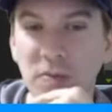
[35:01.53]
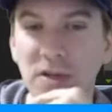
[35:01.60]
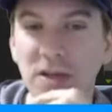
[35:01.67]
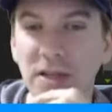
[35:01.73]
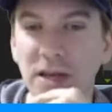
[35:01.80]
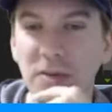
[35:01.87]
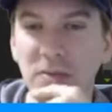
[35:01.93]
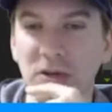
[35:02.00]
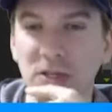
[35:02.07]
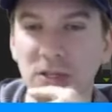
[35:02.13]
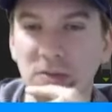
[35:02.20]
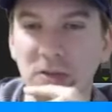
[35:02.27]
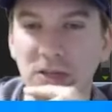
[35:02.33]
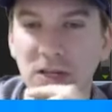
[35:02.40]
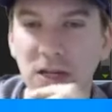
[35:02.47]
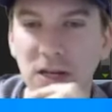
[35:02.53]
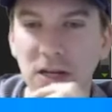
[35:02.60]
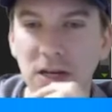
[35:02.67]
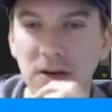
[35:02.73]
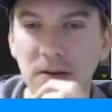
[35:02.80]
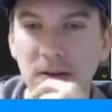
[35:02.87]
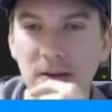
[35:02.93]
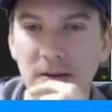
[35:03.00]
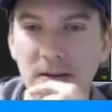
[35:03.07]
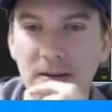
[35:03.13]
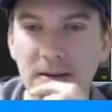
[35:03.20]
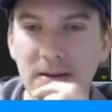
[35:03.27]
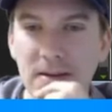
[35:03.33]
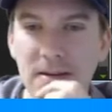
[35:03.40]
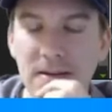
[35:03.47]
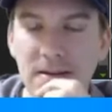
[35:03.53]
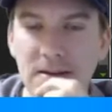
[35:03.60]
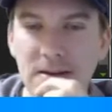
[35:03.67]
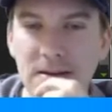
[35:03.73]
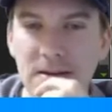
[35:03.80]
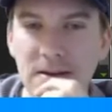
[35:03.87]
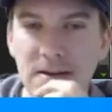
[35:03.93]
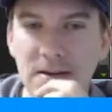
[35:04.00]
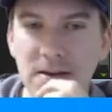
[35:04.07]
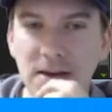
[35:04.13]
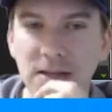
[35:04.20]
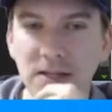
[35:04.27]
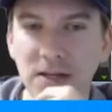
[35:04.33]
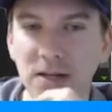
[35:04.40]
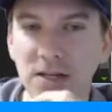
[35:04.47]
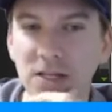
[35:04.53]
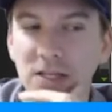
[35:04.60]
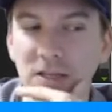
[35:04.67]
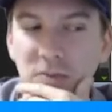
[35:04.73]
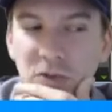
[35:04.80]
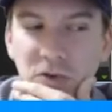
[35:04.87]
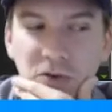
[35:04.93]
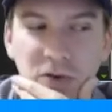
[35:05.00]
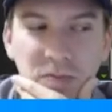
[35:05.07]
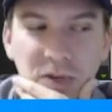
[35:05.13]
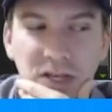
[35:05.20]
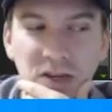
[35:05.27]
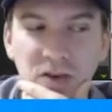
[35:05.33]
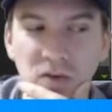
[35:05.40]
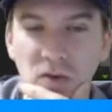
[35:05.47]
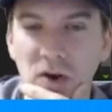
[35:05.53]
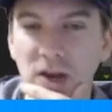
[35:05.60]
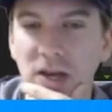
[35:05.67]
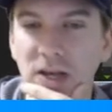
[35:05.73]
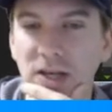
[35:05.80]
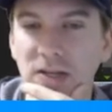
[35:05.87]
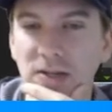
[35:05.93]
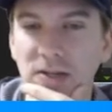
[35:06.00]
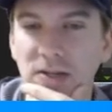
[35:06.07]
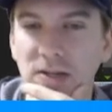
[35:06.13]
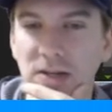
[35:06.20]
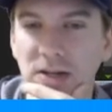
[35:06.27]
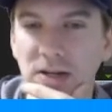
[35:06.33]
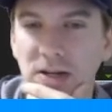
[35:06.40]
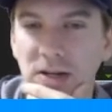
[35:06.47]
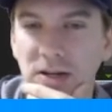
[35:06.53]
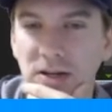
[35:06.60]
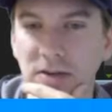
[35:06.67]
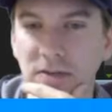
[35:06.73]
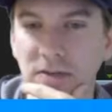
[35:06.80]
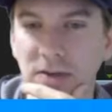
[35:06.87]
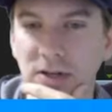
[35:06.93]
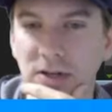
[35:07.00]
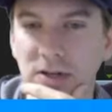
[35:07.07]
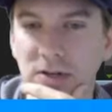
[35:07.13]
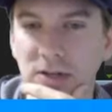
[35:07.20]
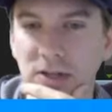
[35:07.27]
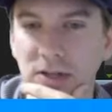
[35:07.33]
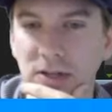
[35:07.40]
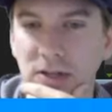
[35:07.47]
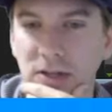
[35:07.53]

to that possibility now. Because unexplored being gray is kind of interesting.